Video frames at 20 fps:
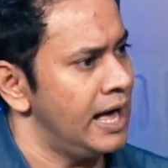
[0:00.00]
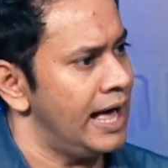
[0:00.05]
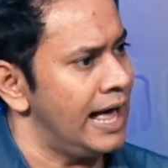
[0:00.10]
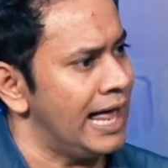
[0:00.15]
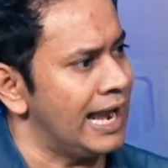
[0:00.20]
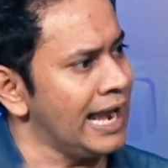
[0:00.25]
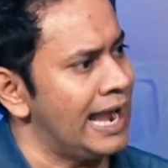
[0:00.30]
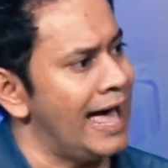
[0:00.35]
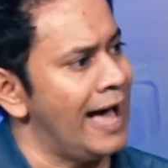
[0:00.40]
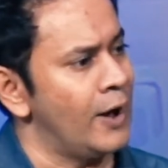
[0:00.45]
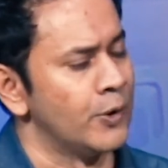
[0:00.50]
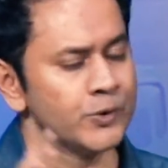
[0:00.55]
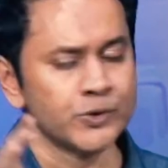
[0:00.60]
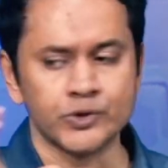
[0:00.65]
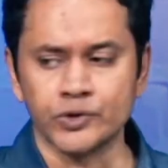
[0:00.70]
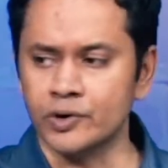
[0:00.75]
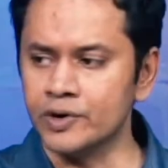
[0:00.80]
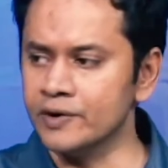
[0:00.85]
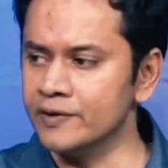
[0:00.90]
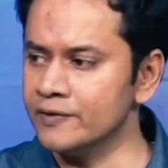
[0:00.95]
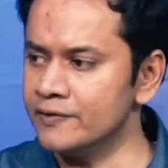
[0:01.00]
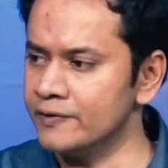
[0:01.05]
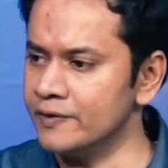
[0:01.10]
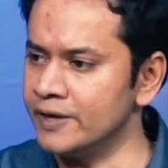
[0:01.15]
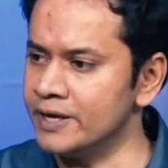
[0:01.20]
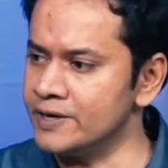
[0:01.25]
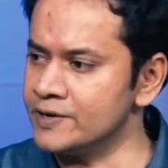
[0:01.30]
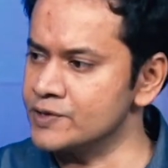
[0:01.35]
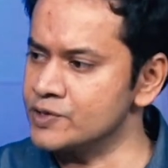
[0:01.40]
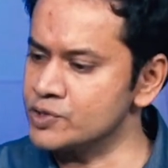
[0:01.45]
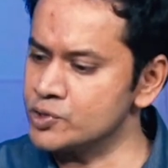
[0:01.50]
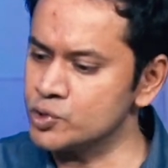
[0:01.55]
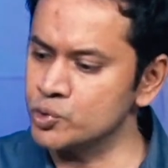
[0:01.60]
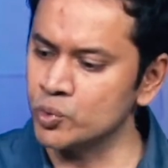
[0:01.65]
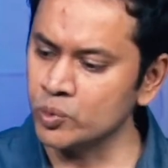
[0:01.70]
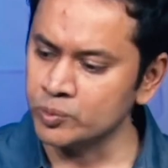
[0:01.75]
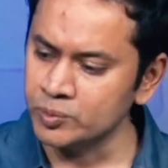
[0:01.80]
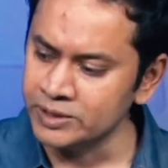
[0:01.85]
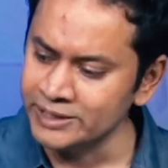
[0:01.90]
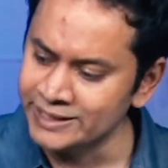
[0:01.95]
allows certain things
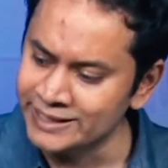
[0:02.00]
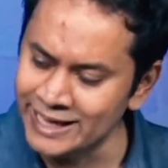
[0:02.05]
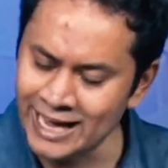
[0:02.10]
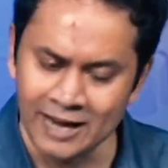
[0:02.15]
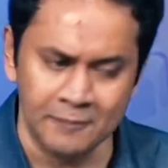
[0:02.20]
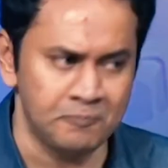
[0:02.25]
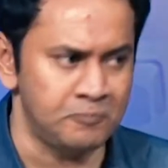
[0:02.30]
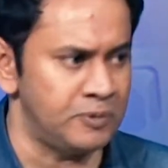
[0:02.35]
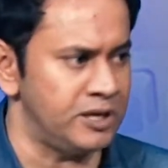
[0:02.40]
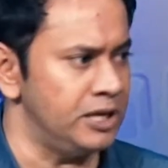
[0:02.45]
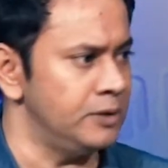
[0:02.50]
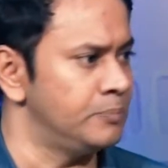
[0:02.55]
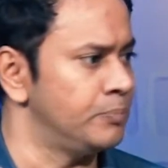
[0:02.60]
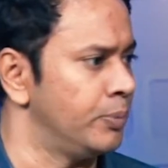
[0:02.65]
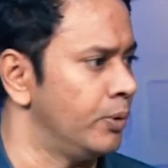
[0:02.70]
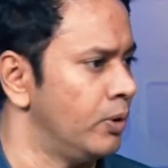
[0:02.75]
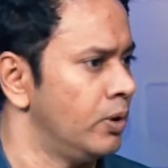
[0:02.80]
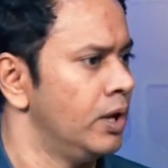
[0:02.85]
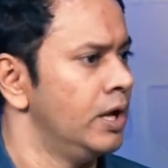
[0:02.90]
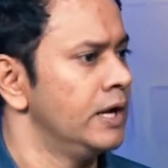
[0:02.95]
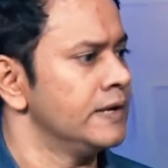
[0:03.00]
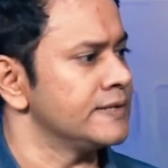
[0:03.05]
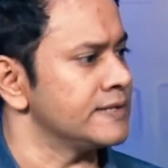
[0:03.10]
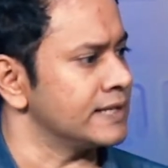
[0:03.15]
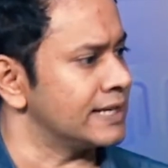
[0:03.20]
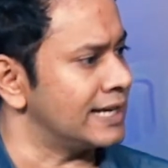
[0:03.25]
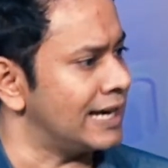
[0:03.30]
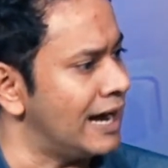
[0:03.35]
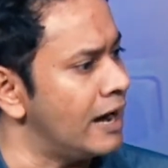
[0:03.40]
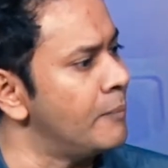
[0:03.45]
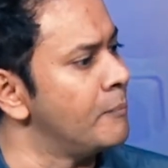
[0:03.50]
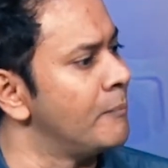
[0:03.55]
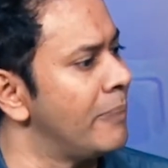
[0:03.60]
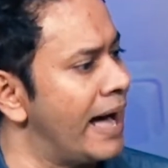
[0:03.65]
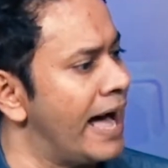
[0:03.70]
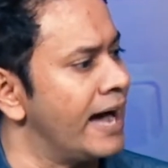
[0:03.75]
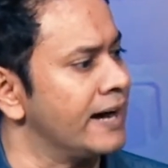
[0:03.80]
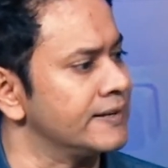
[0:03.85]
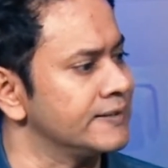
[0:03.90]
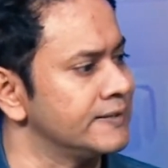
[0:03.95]
to get people to come
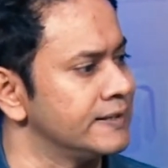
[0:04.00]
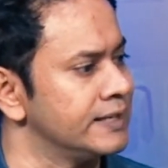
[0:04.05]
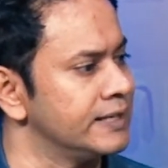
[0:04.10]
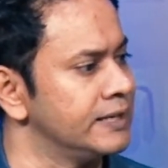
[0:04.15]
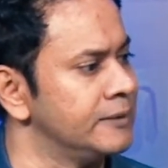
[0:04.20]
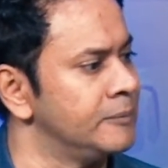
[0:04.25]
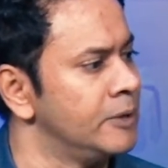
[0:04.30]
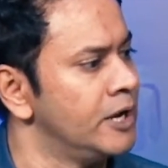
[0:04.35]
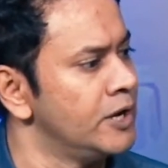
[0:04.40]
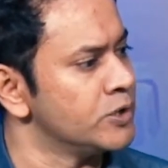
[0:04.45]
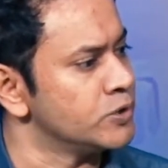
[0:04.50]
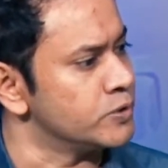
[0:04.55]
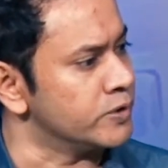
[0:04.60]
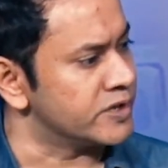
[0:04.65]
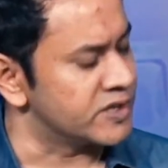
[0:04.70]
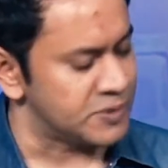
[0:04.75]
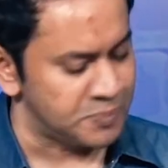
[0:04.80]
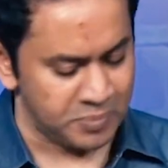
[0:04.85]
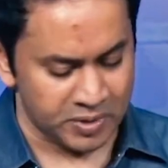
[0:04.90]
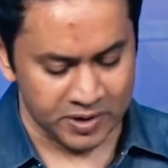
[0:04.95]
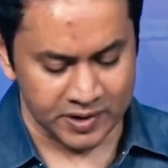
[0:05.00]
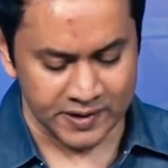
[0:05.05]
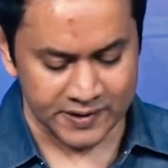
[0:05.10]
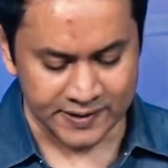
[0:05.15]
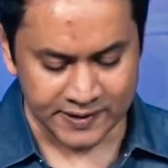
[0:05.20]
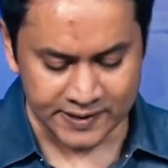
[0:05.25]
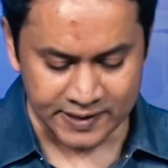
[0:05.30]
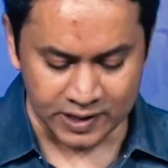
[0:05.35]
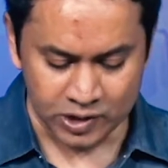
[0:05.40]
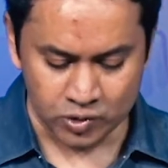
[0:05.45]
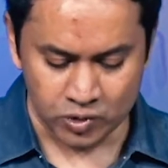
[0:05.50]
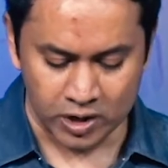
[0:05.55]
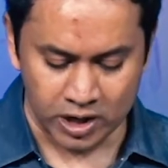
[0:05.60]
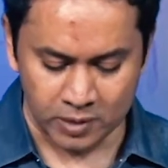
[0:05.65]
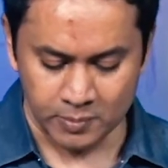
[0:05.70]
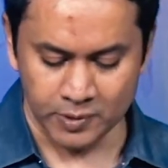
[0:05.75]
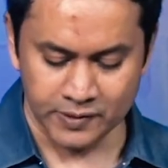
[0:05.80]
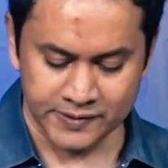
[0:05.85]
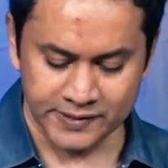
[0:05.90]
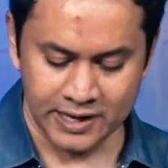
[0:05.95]
back to Him to experience this
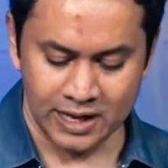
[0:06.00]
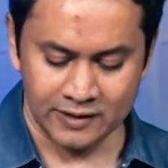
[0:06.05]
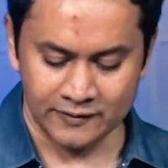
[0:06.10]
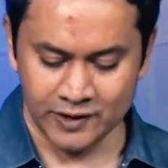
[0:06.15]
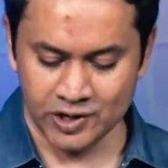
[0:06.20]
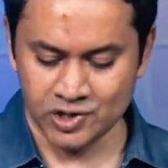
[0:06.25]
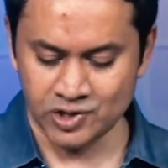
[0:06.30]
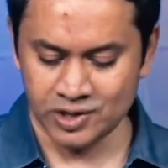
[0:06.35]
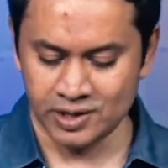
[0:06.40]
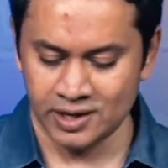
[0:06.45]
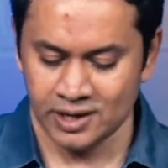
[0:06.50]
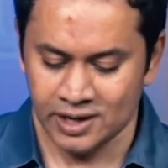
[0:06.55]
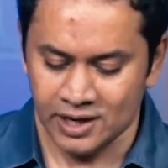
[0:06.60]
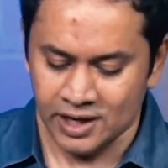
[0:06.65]
incredible salvation.